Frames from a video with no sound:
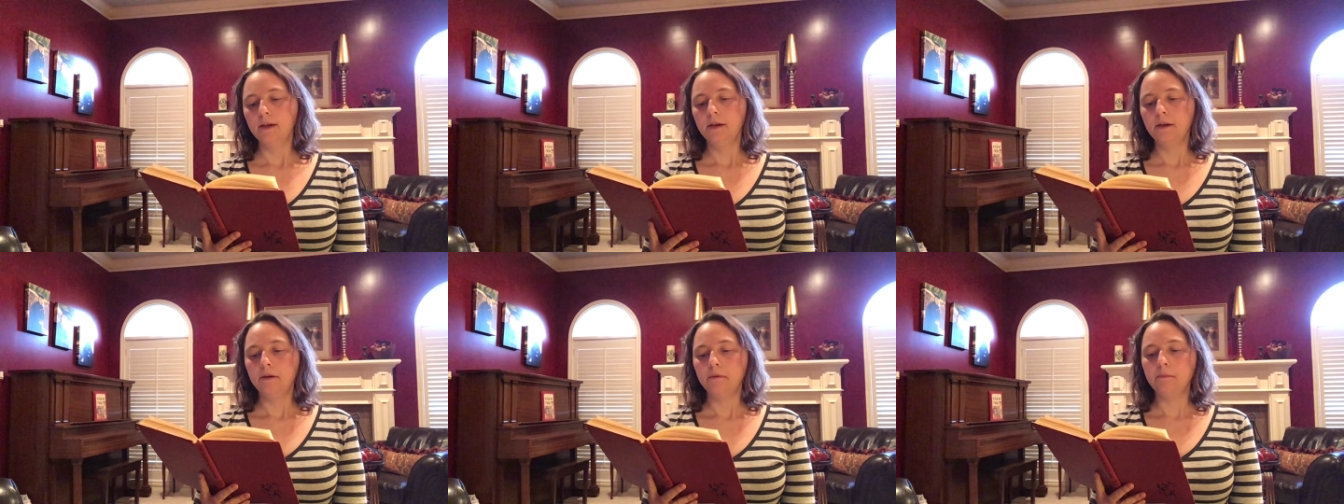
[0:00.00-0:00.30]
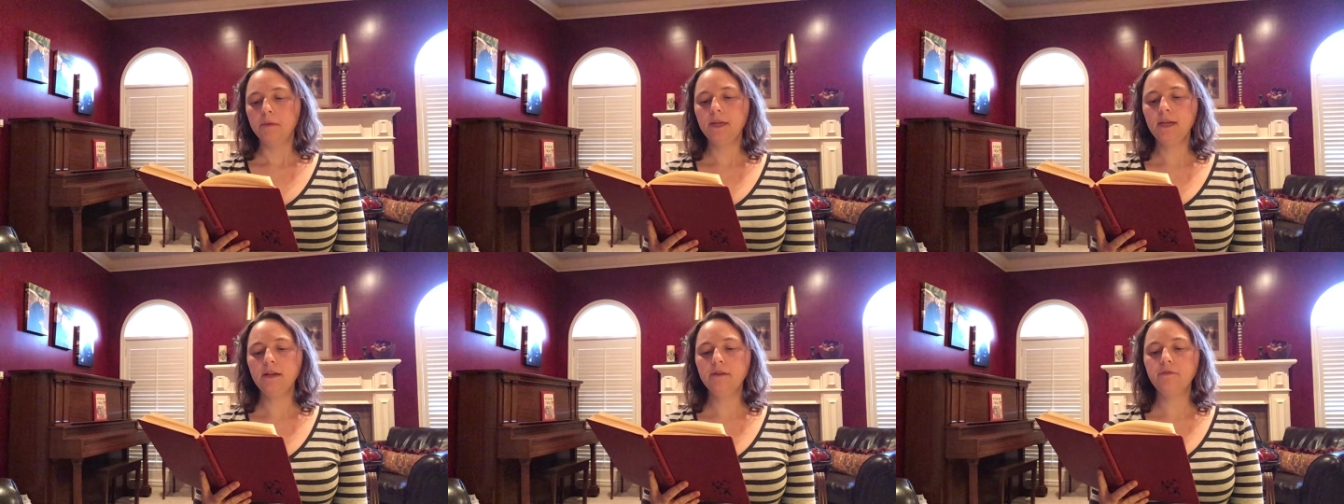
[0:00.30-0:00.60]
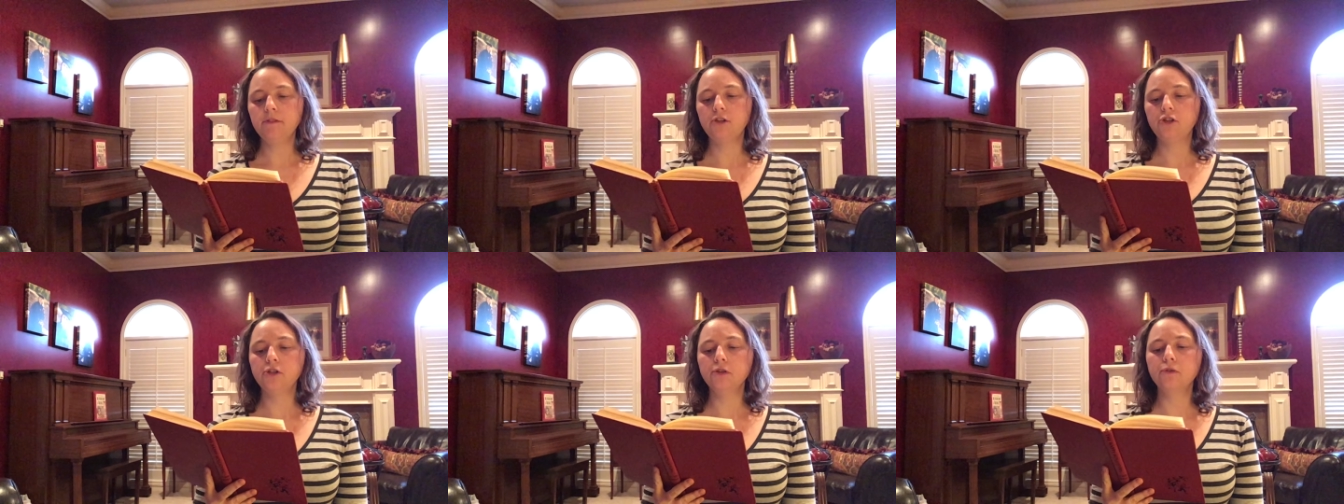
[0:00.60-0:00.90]
Many of
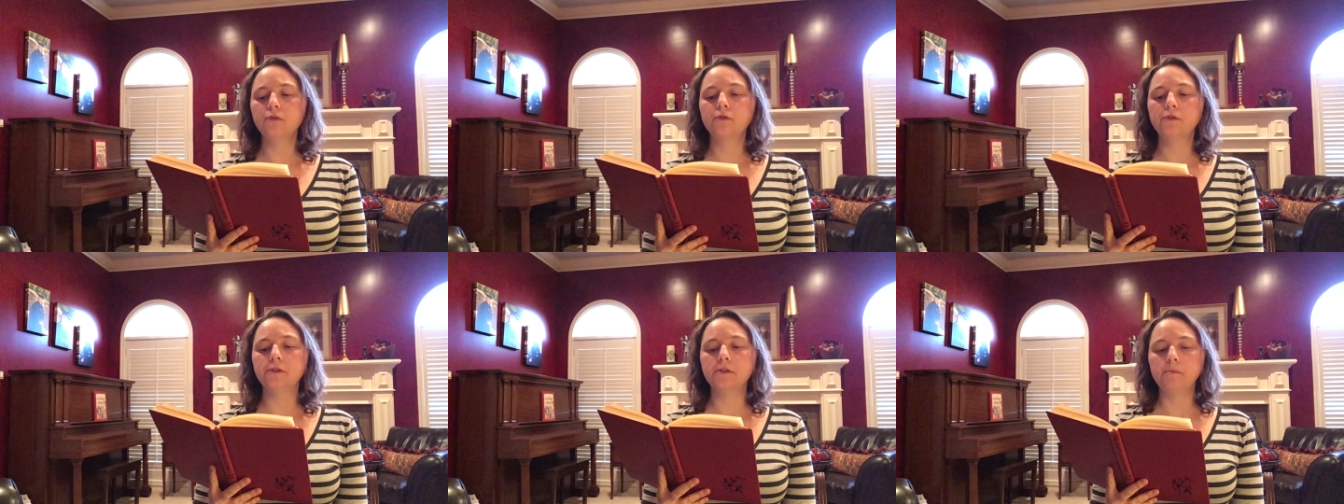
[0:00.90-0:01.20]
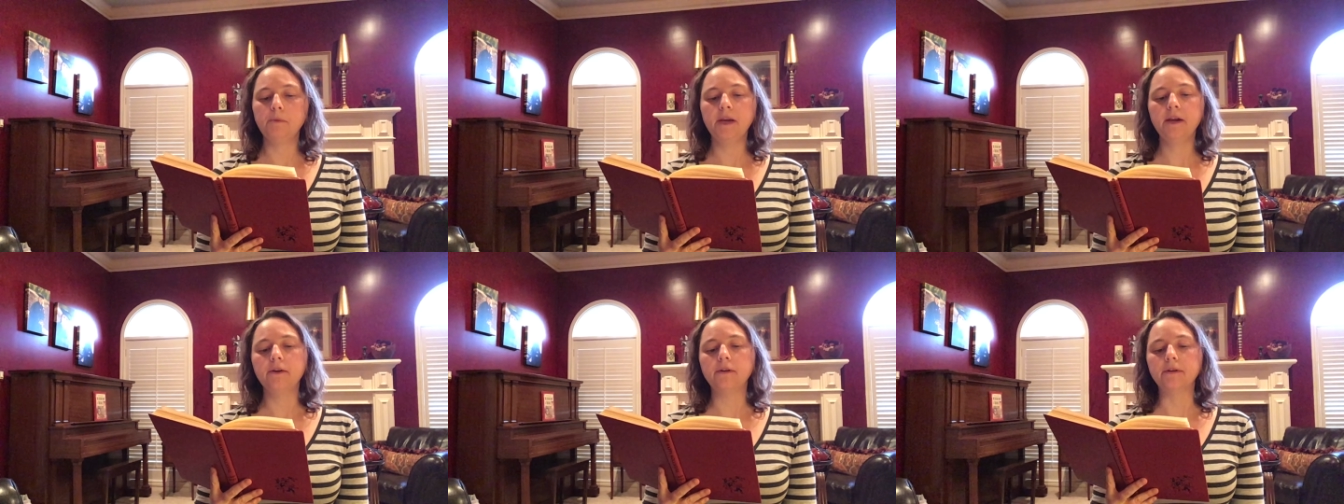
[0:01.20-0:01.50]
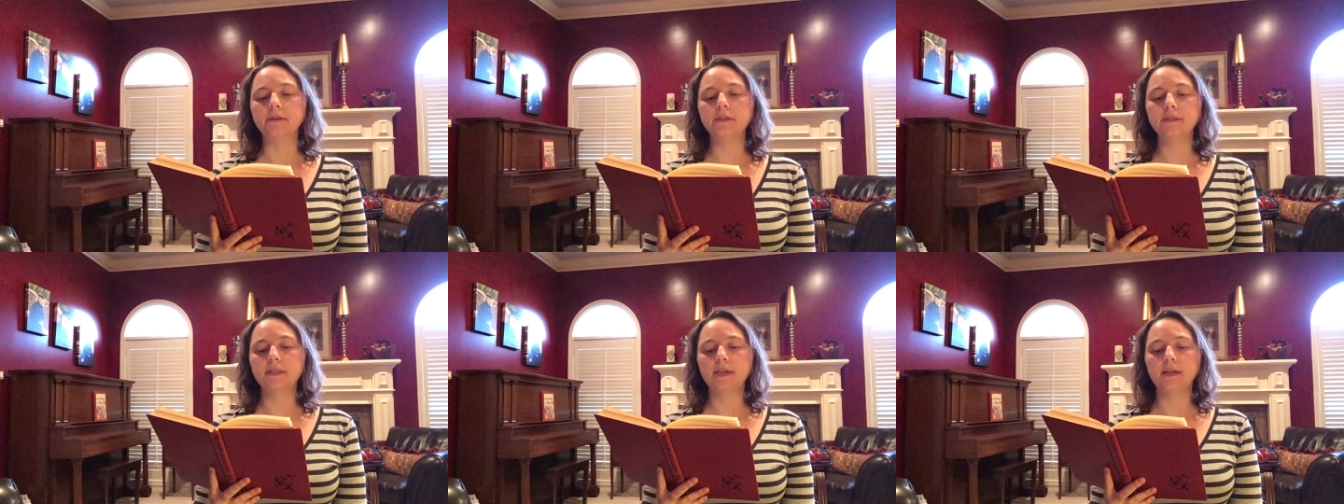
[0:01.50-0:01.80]
the children's
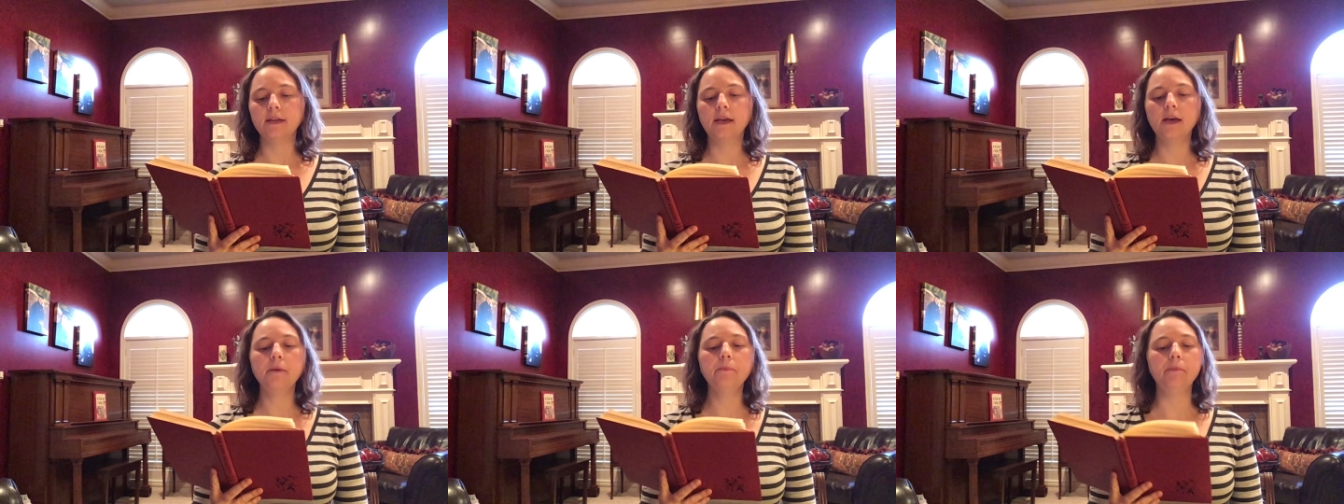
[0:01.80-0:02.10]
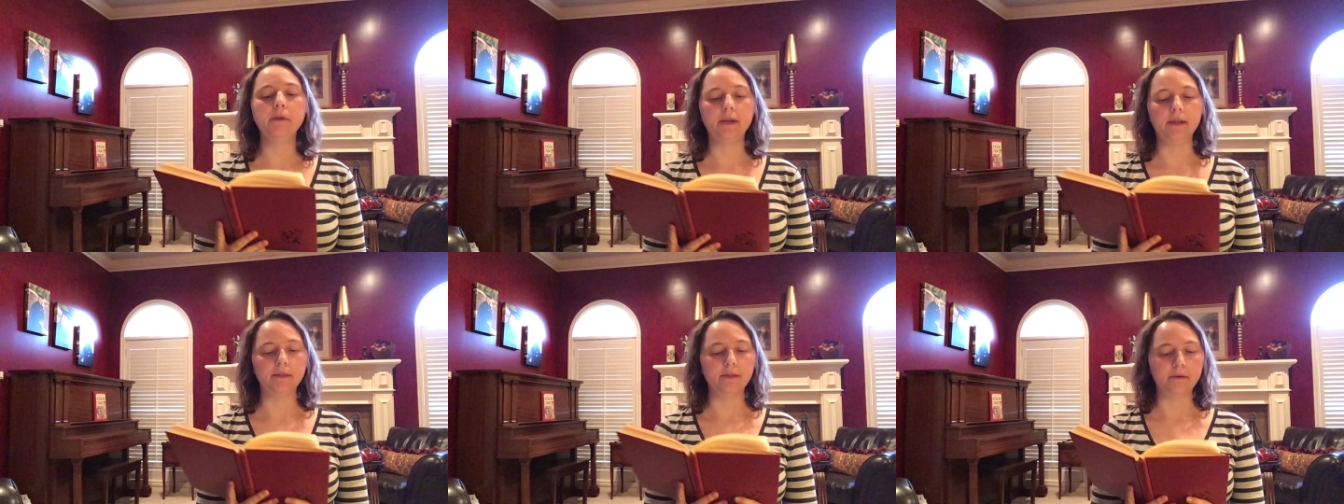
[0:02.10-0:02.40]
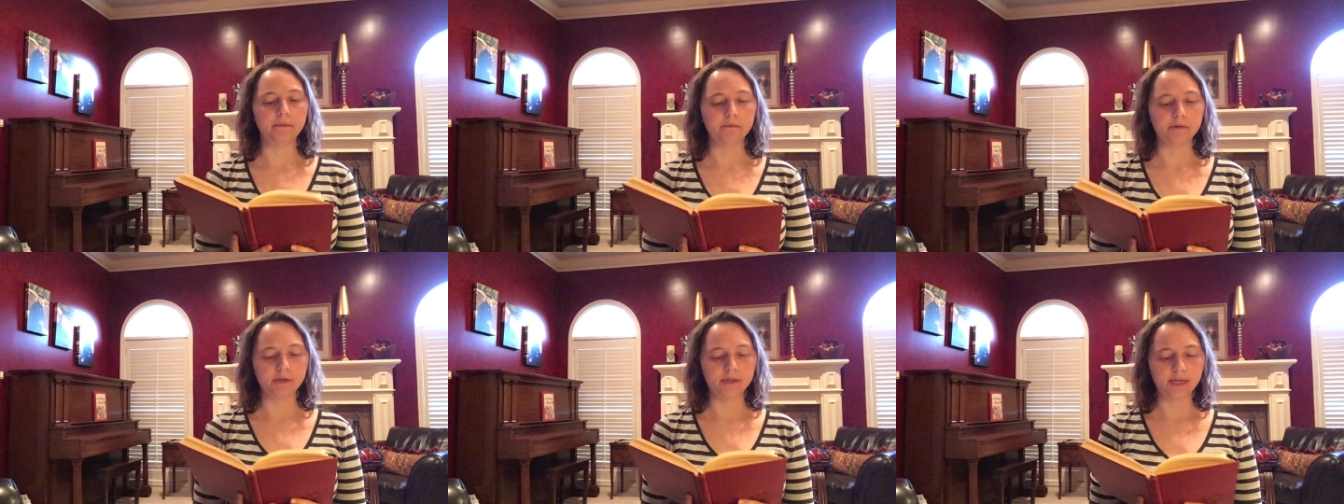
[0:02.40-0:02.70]
parents had accompanied
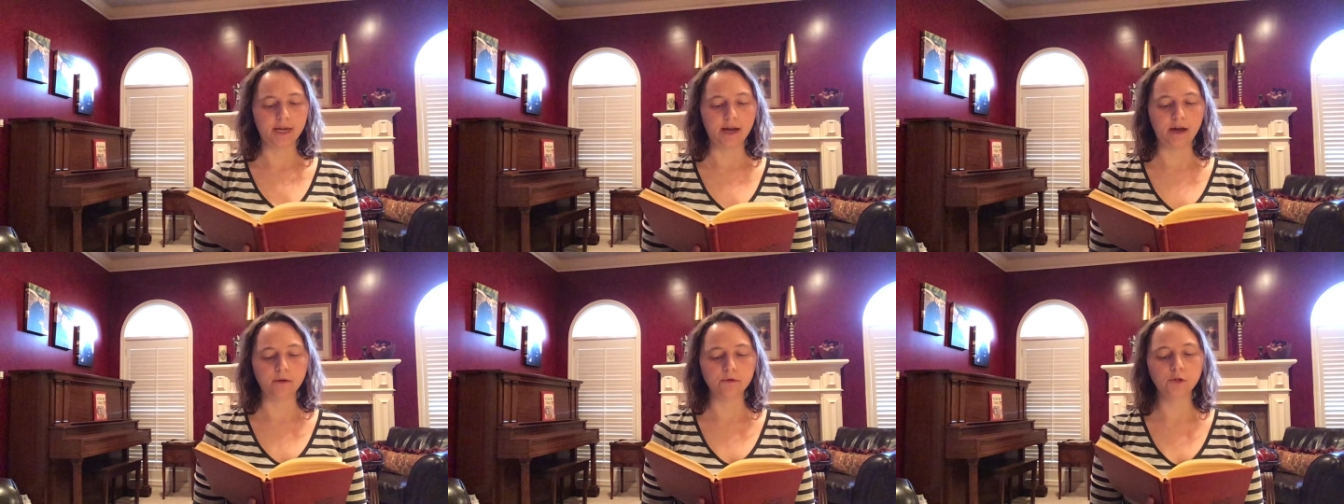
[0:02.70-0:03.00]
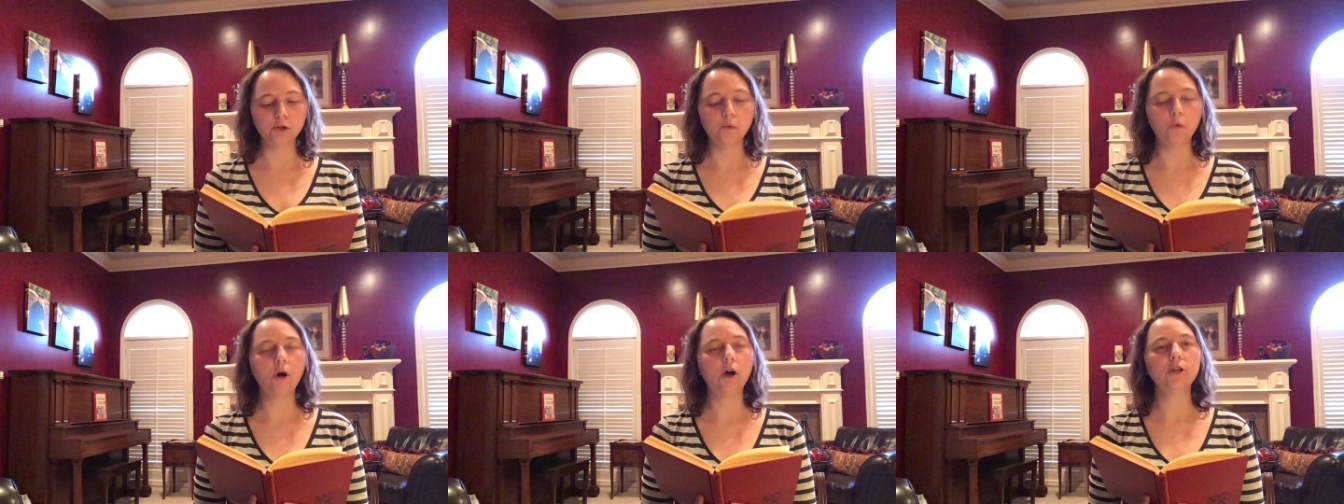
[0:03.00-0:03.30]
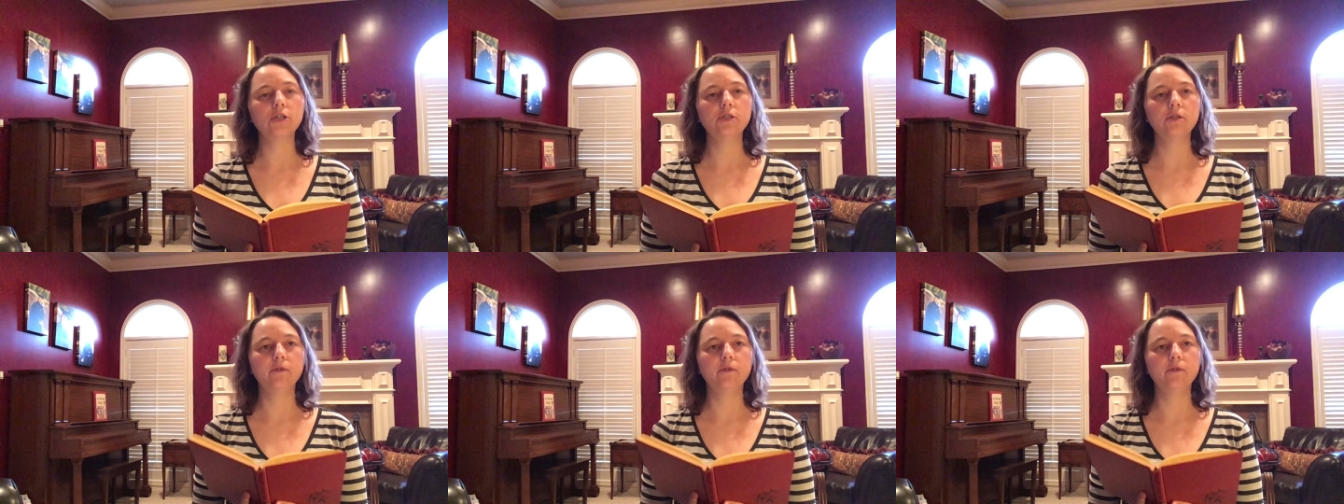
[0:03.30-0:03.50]
them to town to watch the